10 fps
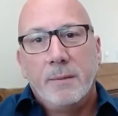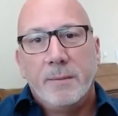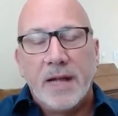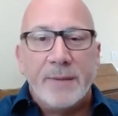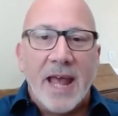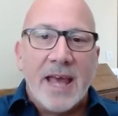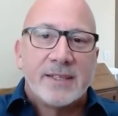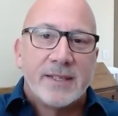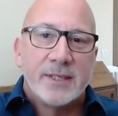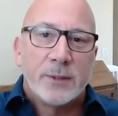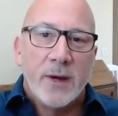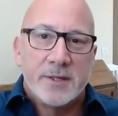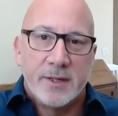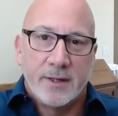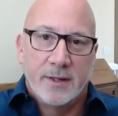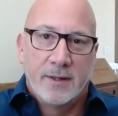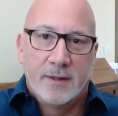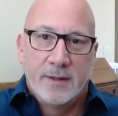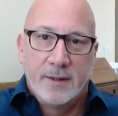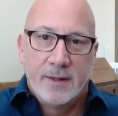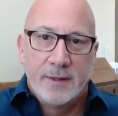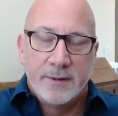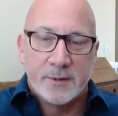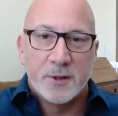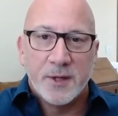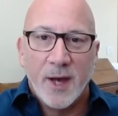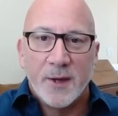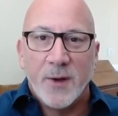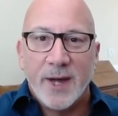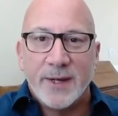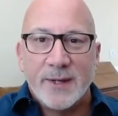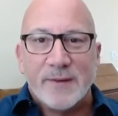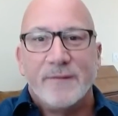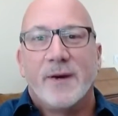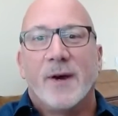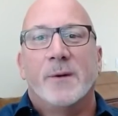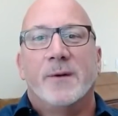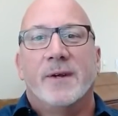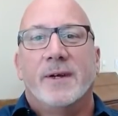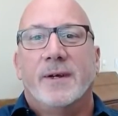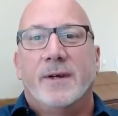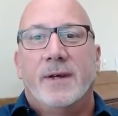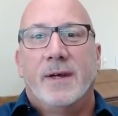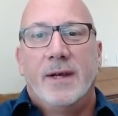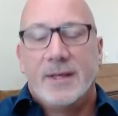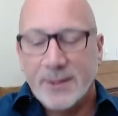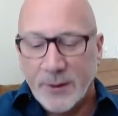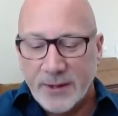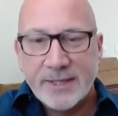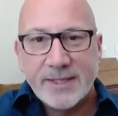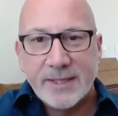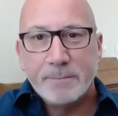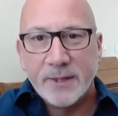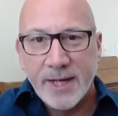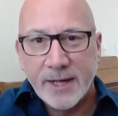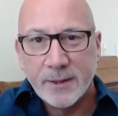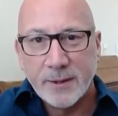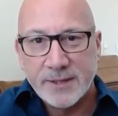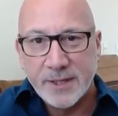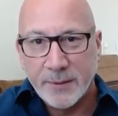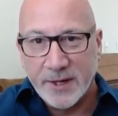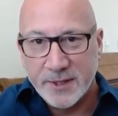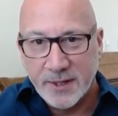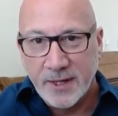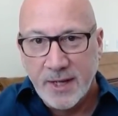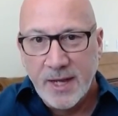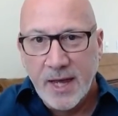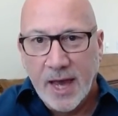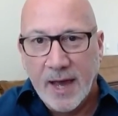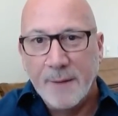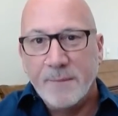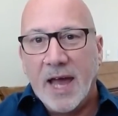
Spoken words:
But I'm going to ask you this question. Does your child know how to use a phone? So in this particular situation, I